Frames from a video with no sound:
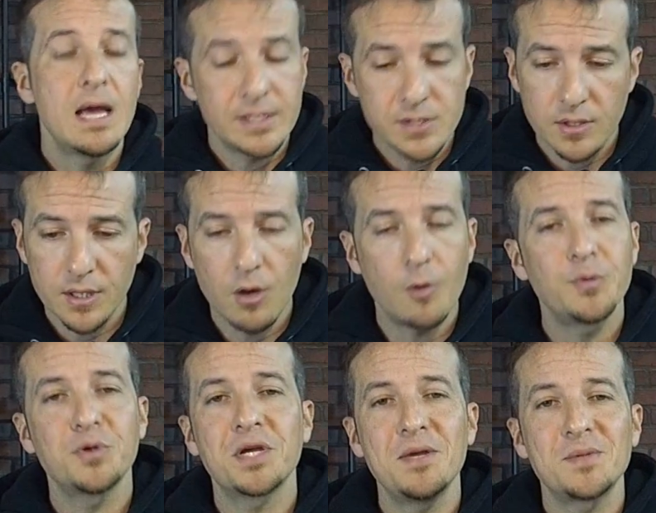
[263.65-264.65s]
I certainly hope
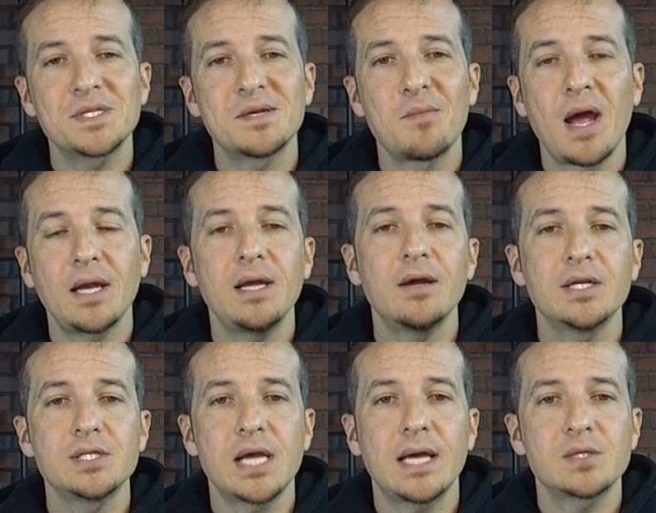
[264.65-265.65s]
you'll keep us in mind here
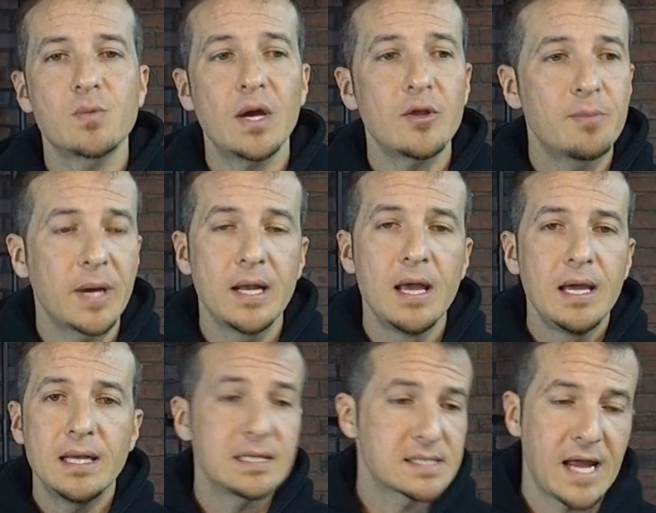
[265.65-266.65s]
at Jazz Wealth, but
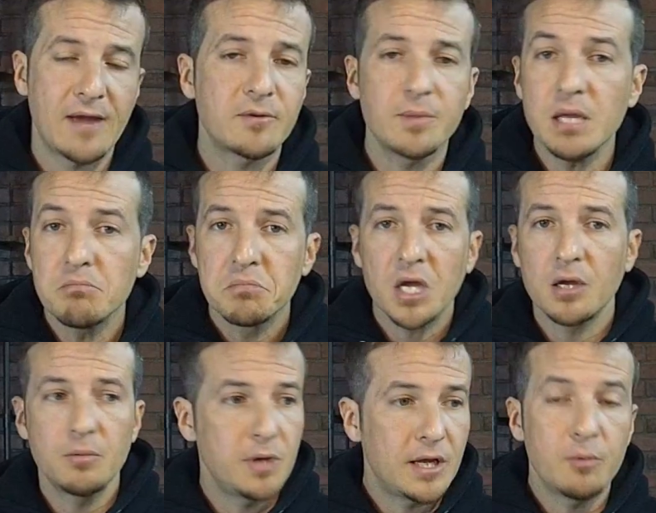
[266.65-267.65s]
it doesn't have to be. It
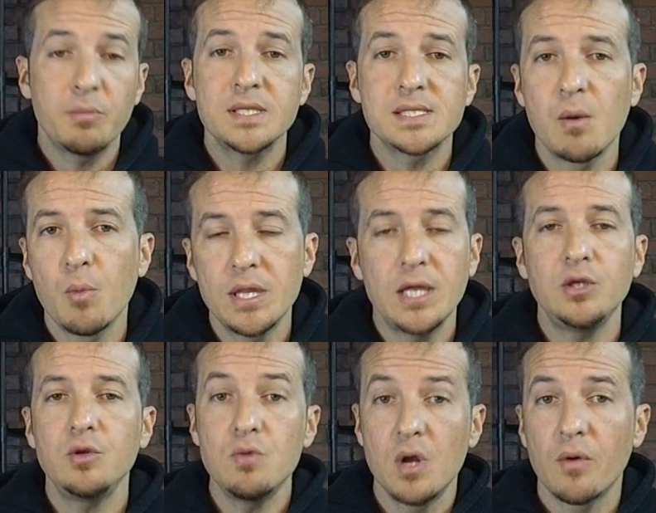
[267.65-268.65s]
could, it could be someone that
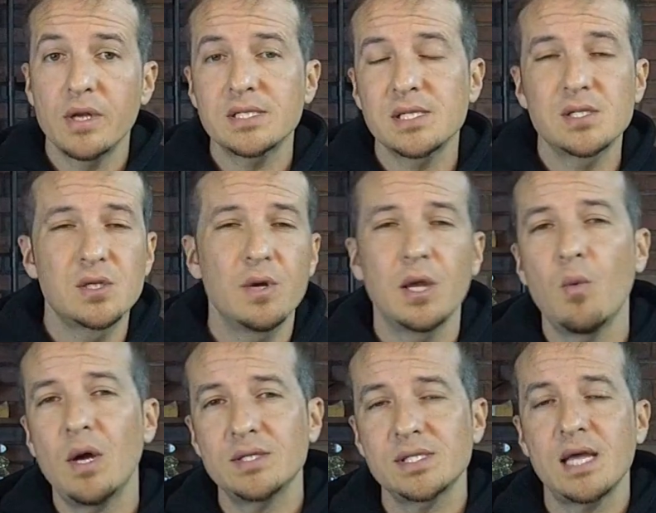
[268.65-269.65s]
you notice is doing
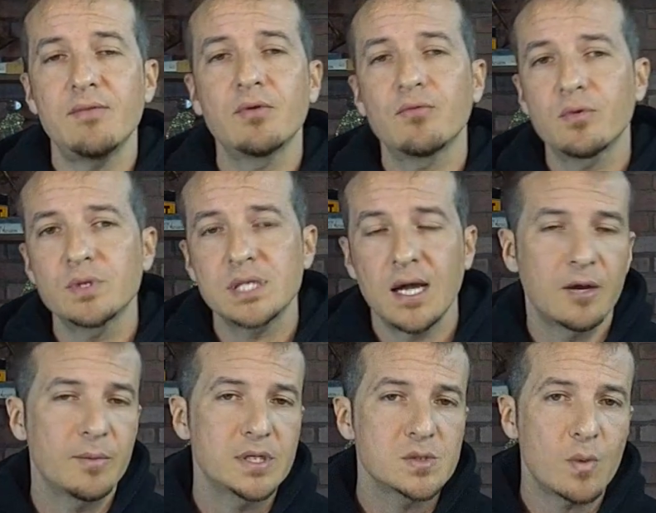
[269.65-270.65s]
well saving for
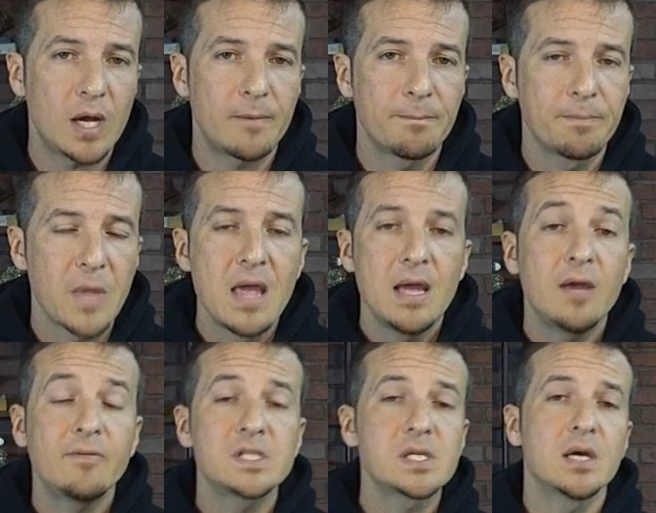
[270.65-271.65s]
retirement as well.
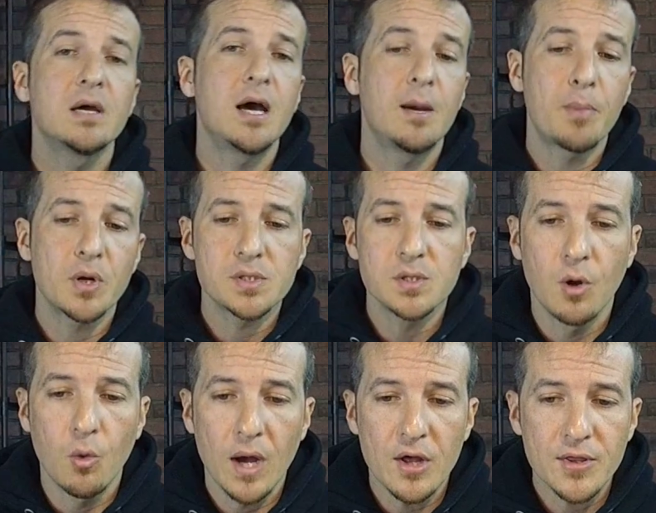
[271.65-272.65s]
If it's a, a
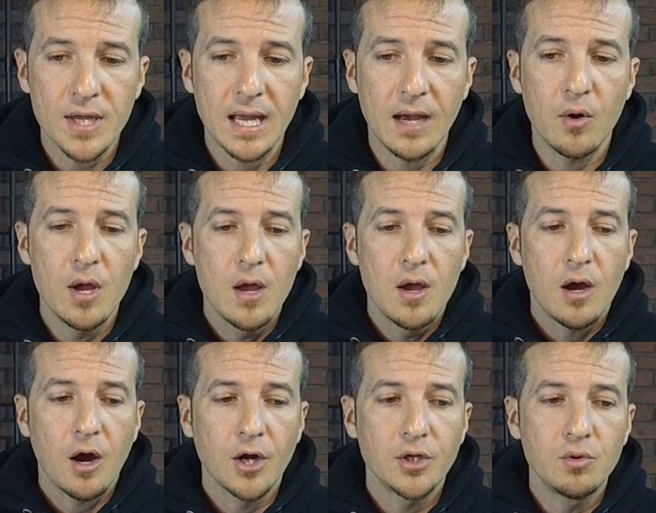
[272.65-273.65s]
personal wealth account,
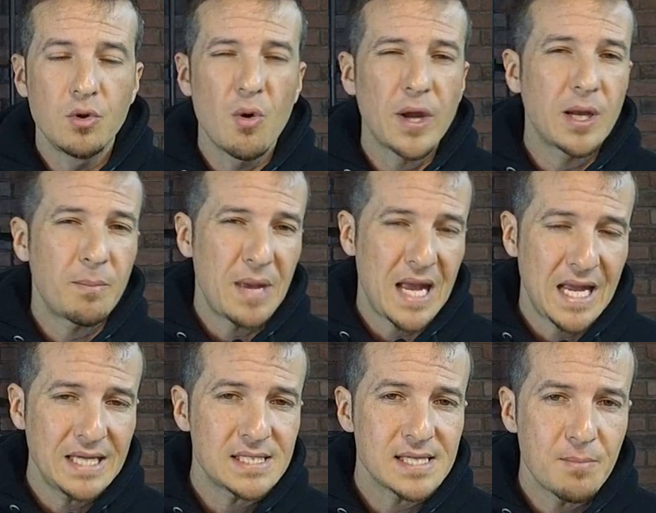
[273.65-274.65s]
are you going to
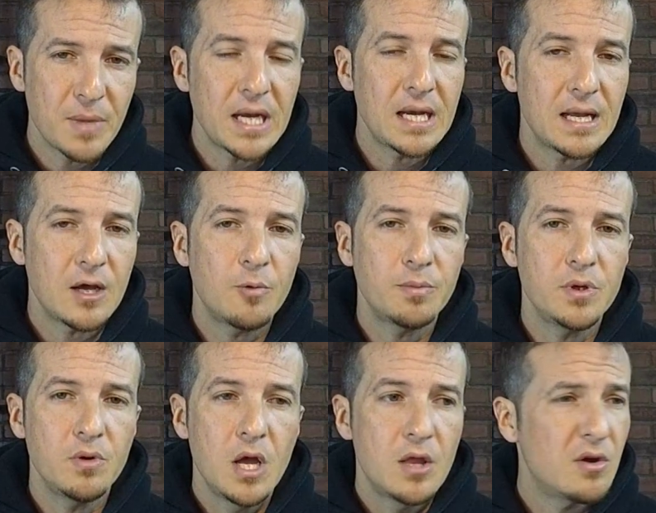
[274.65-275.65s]
pay somebody to help
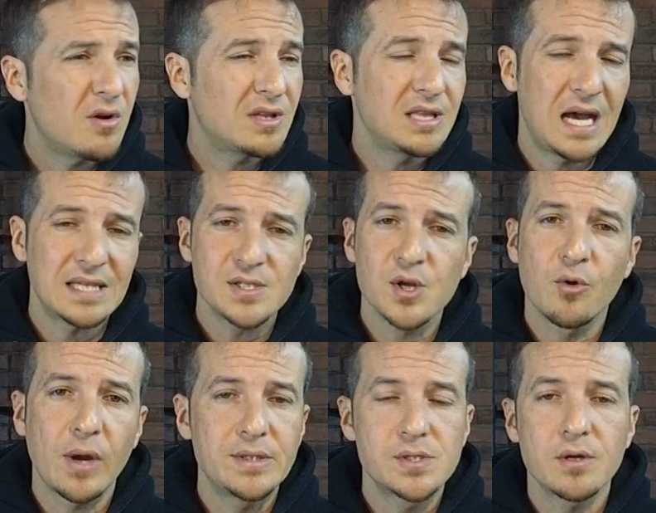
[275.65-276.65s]
you? There are lots of
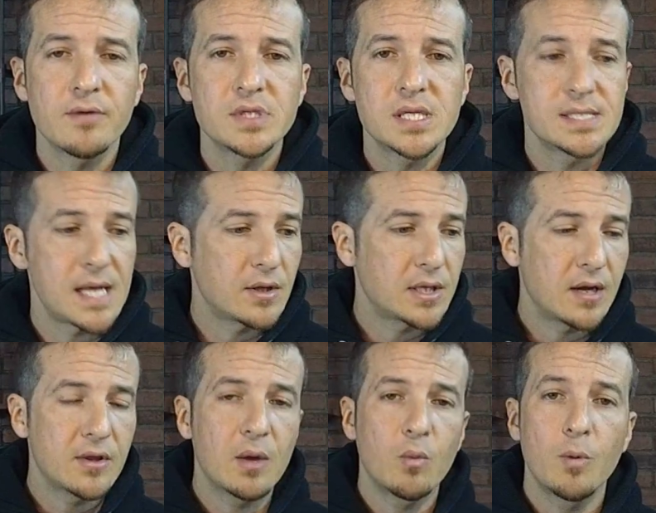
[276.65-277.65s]
great services out
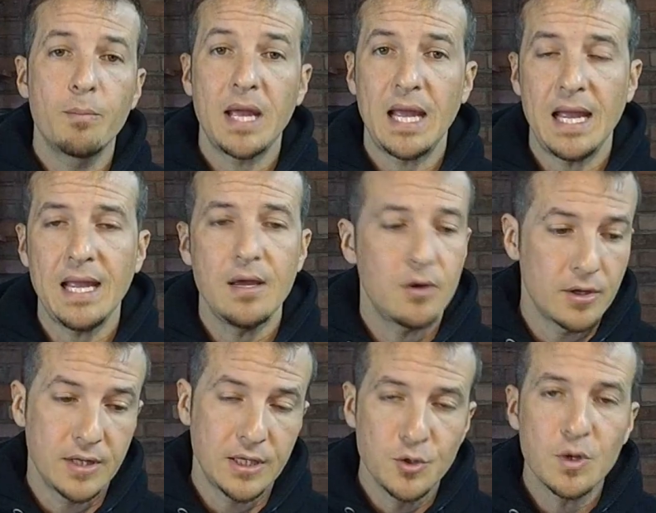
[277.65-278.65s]
there that will pay or
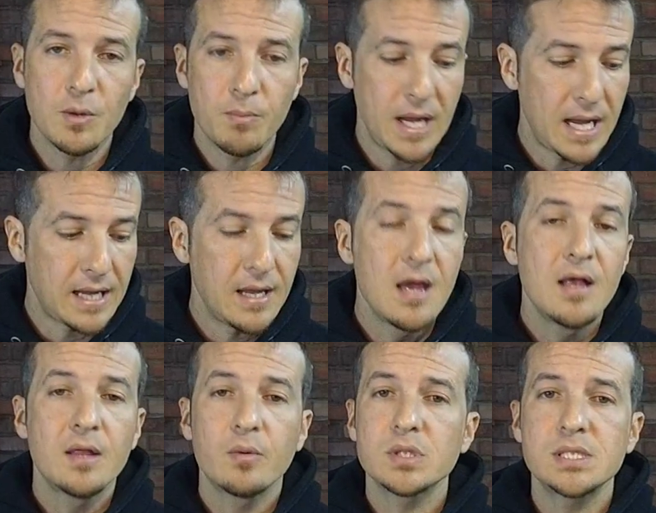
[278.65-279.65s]
that you can pay
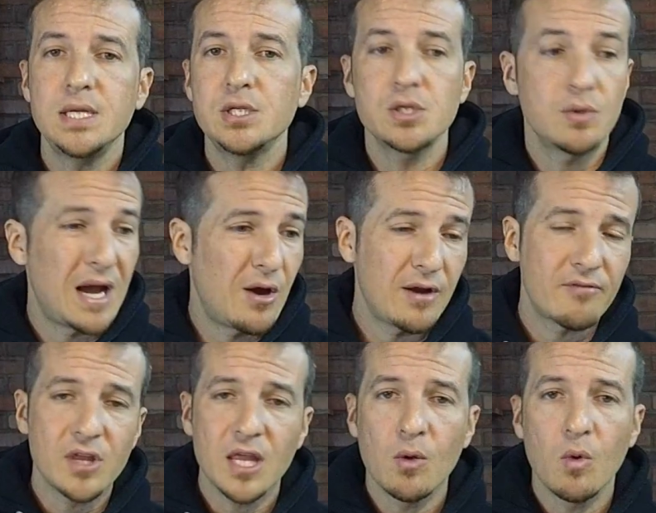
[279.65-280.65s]
that will teach you how
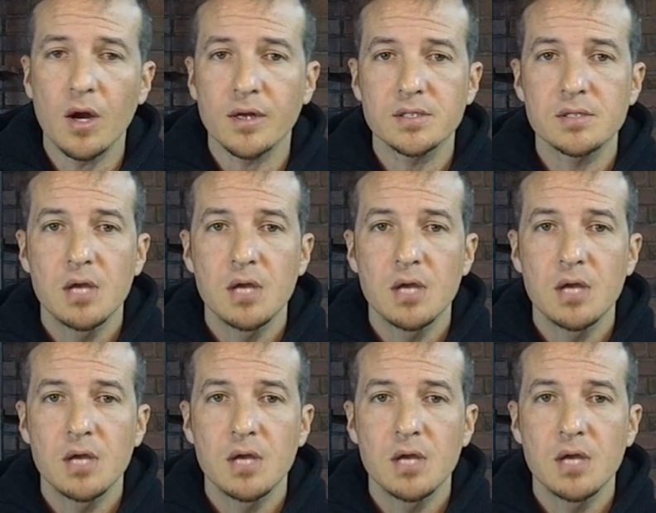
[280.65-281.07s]
everything works.